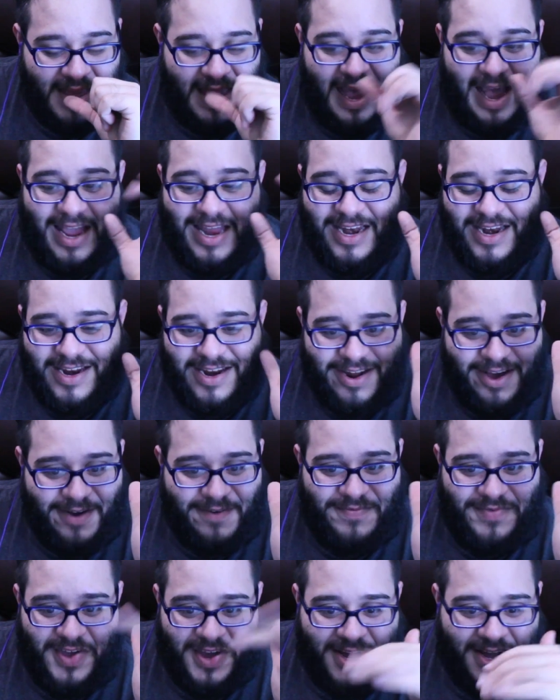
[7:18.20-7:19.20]
I
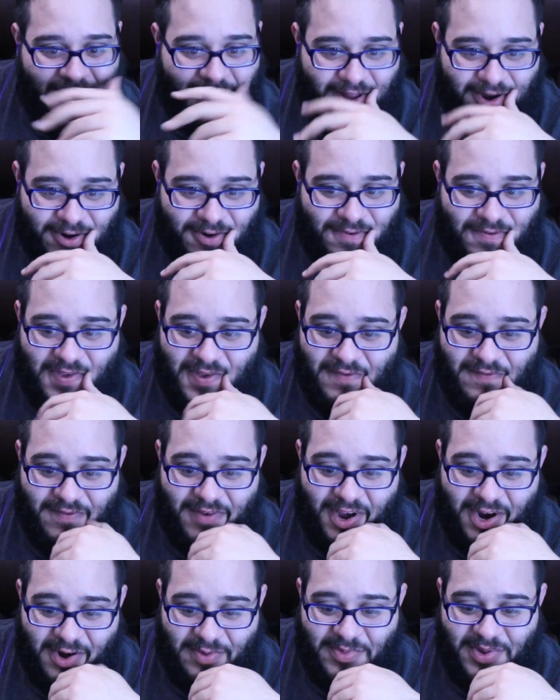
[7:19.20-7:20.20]
love the color of the
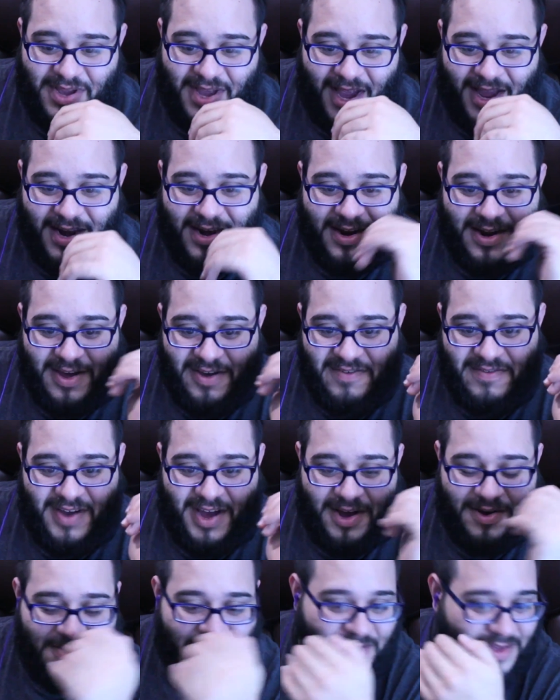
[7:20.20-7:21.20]
environment. I love
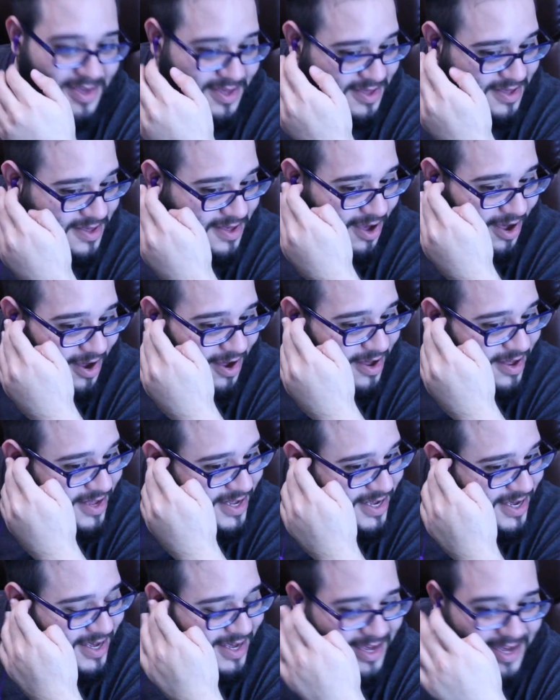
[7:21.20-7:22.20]
how it's just
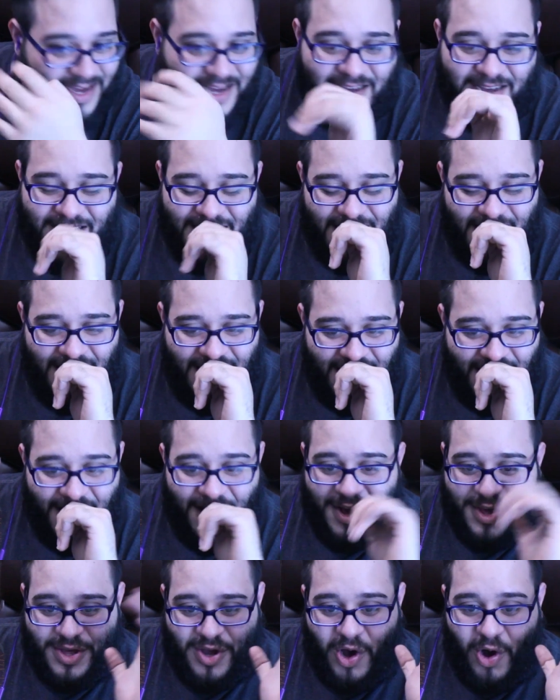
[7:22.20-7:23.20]

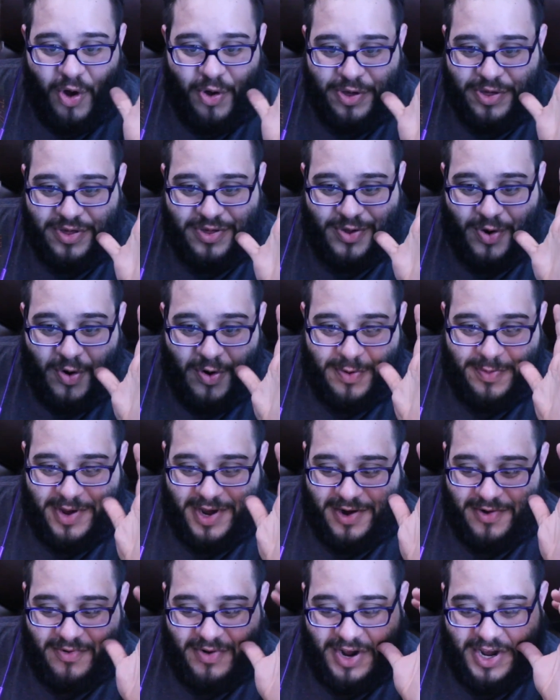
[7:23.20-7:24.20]
all
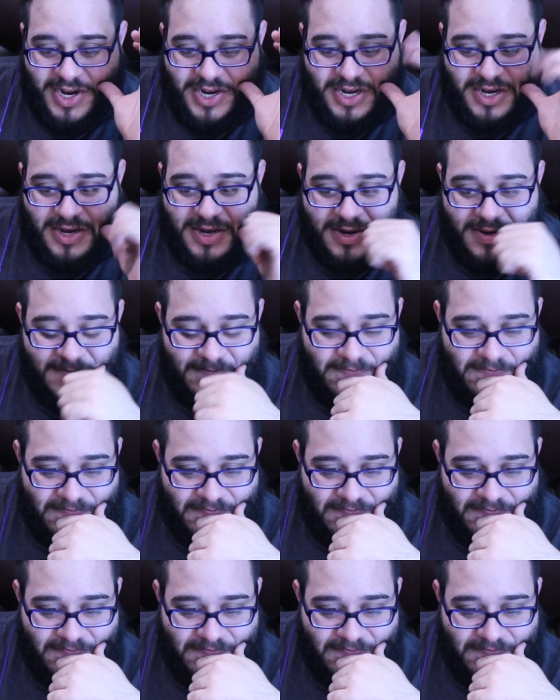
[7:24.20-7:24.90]
storming and raging.